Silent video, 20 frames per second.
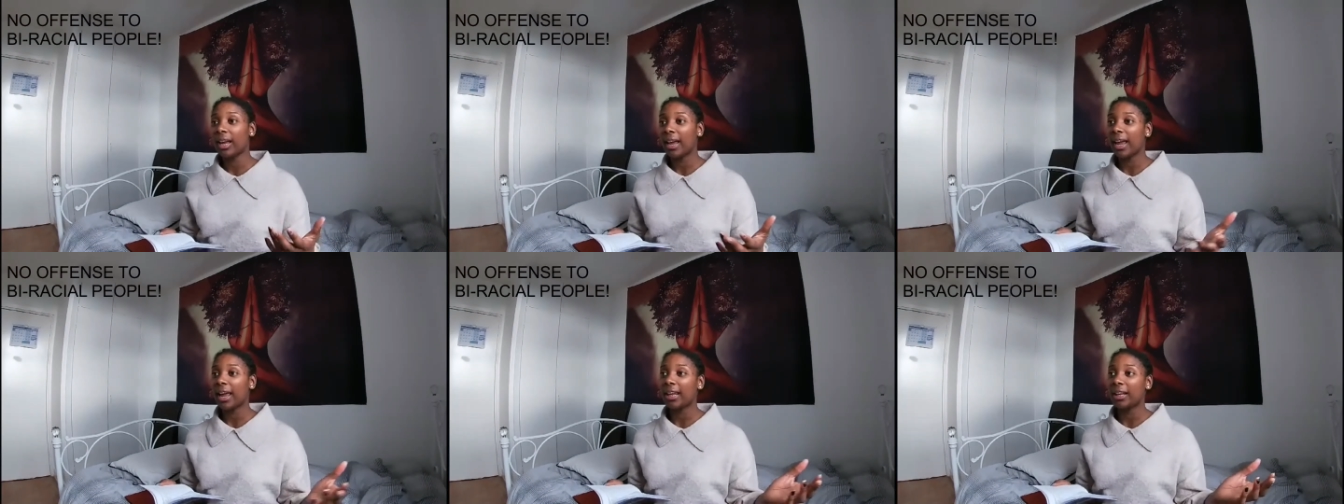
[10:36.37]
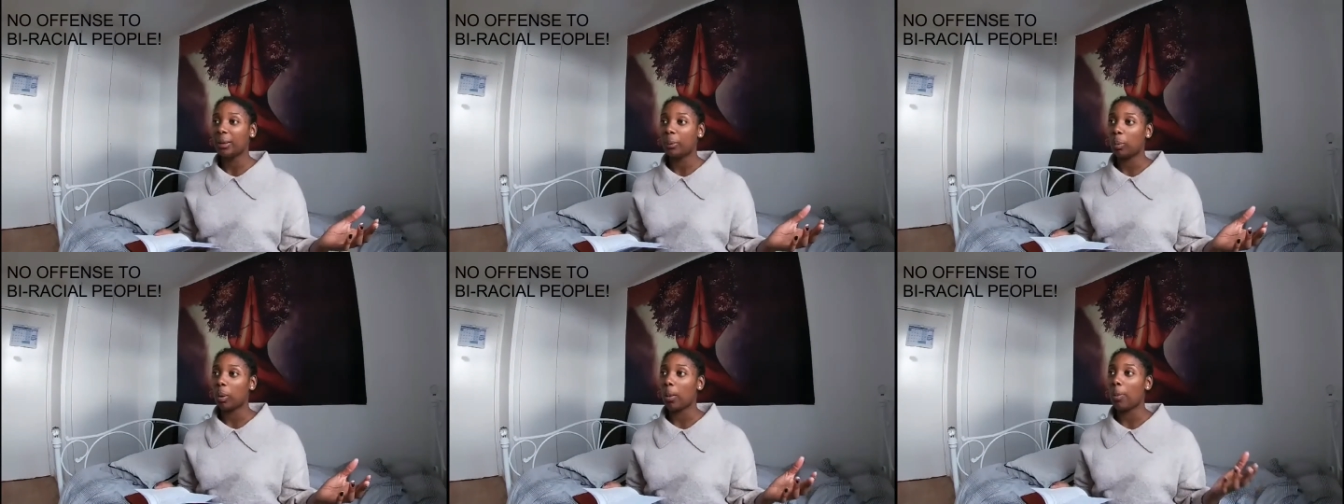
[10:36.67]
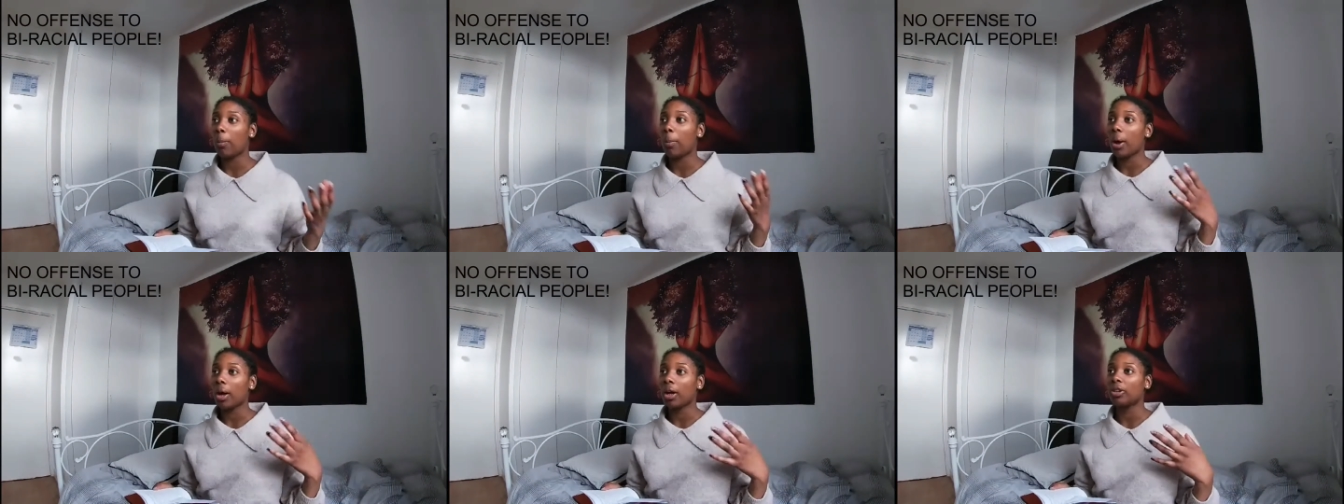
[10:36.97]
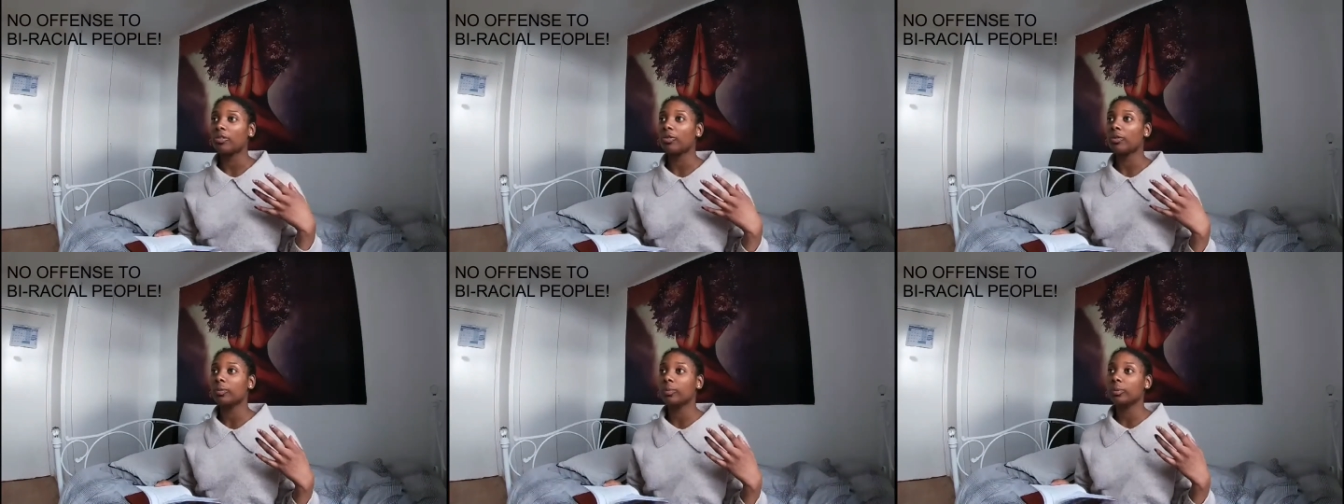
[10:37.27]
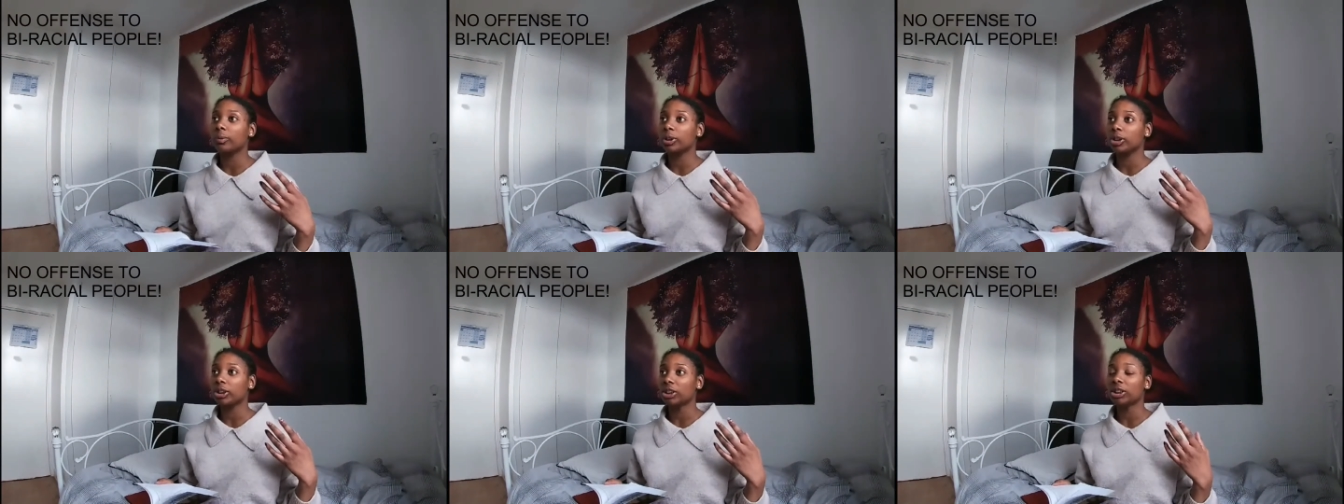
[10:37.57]
anyone, but
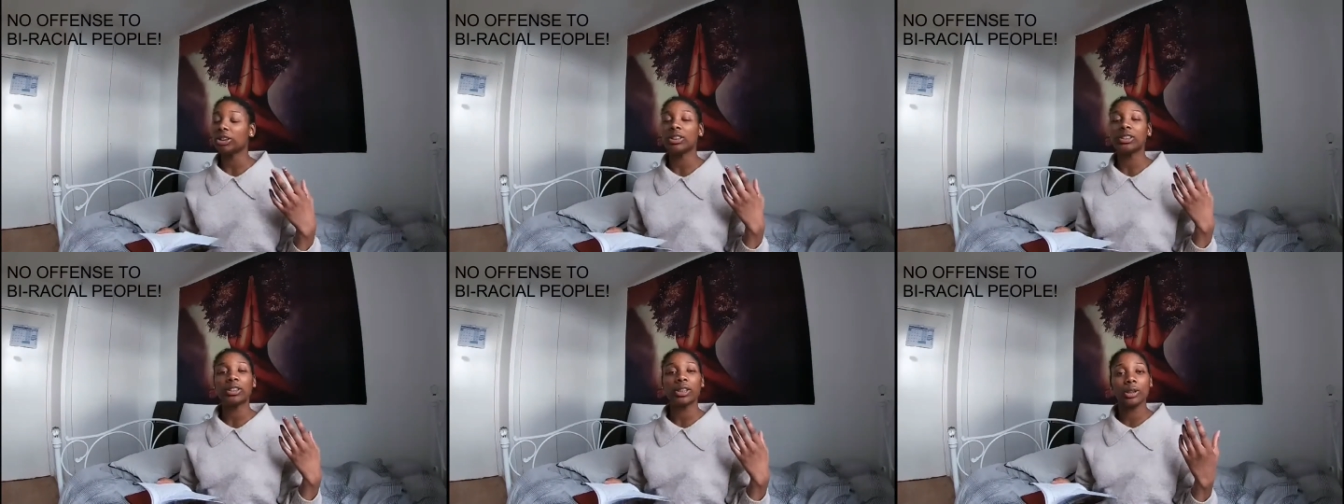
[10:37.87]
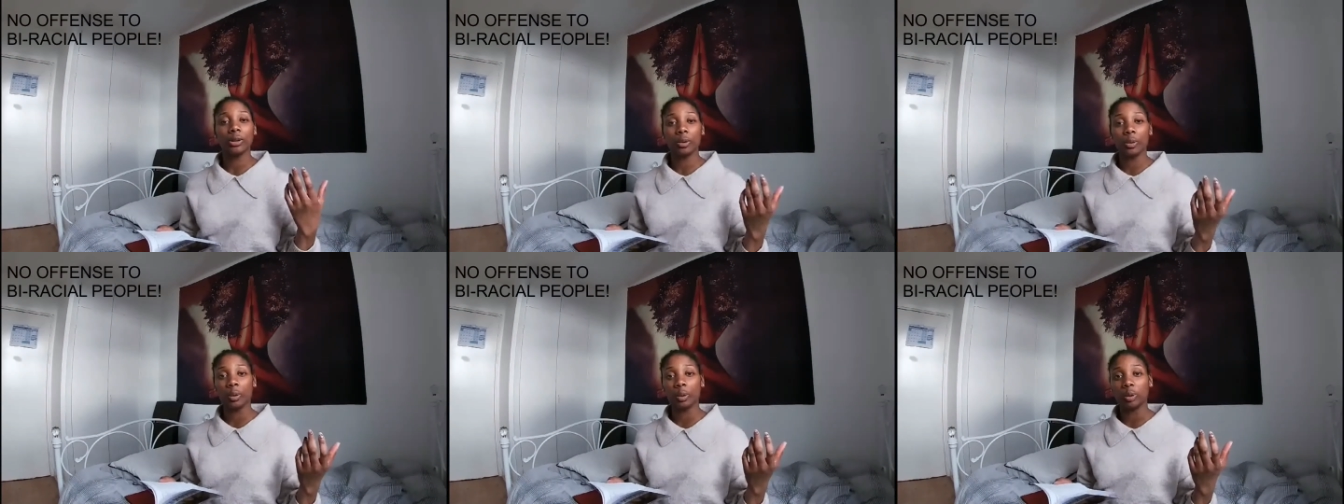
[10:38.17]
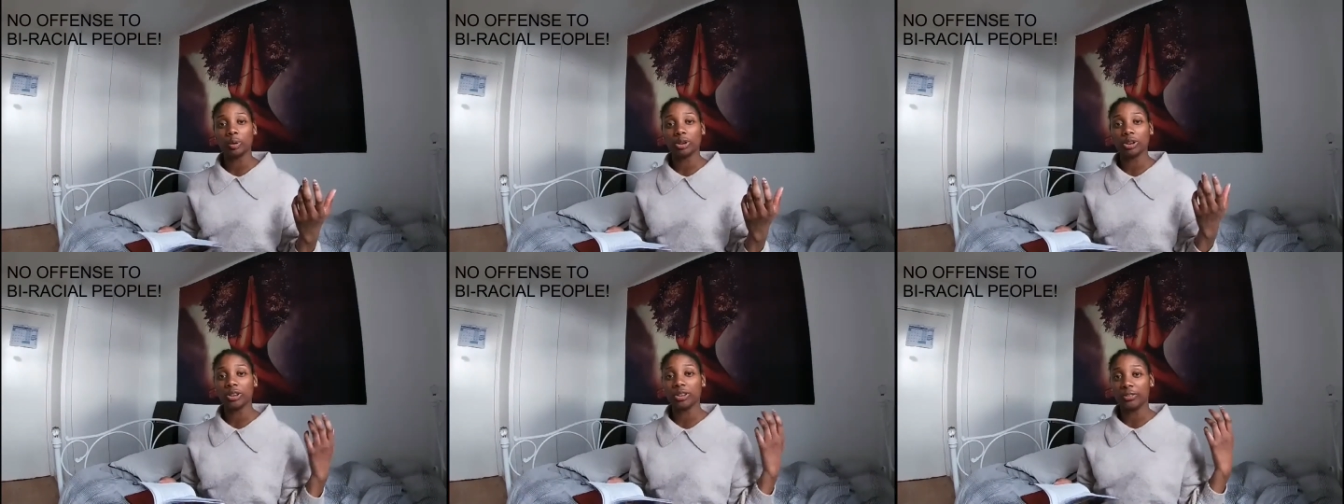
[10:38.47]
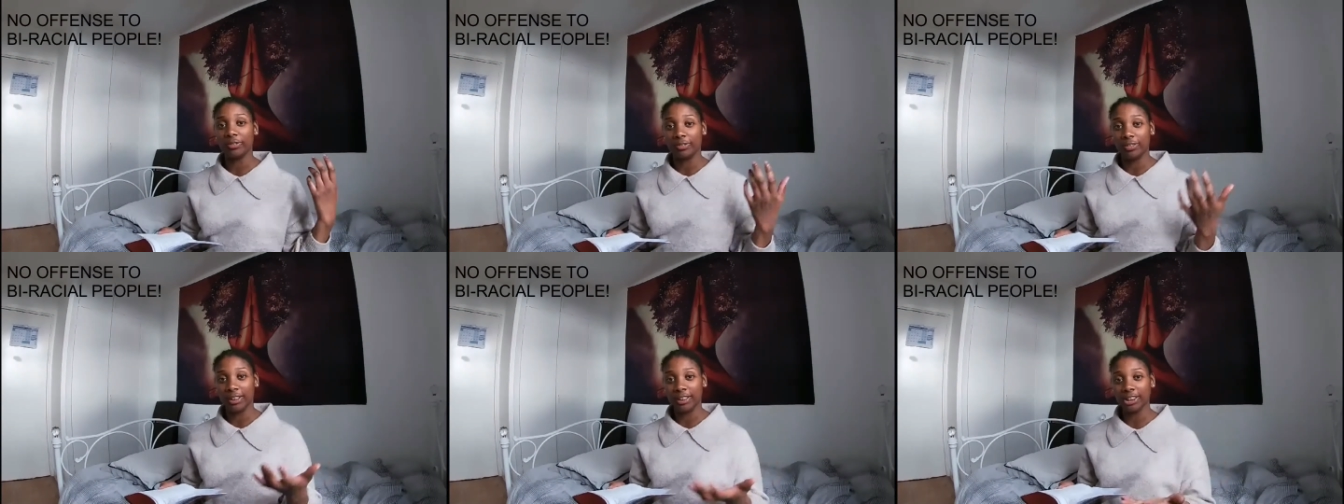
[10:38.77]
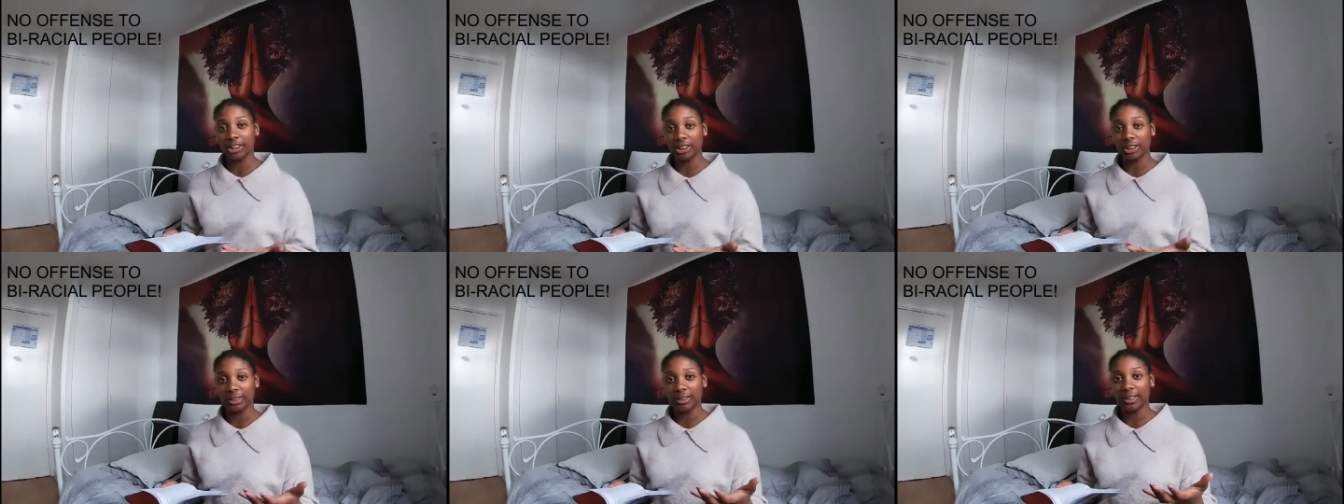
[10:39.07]
just to cause
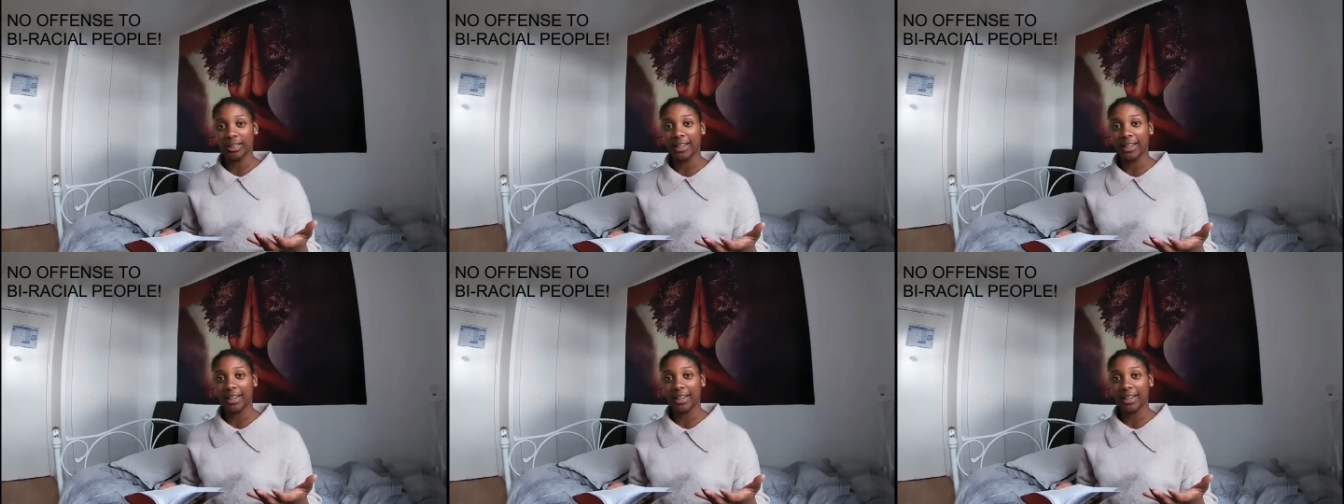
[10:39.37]
division